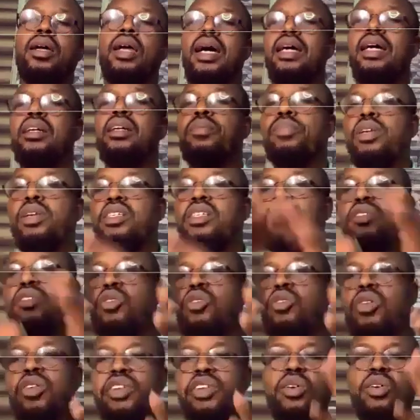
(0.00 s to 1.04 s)
And then please
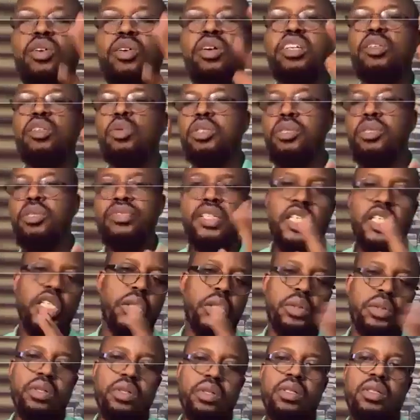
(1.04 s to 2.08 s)
read all the
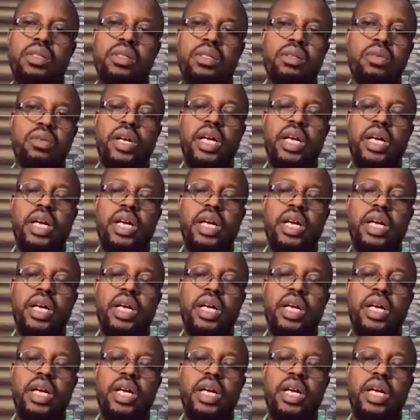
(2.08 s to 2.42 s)
notifications.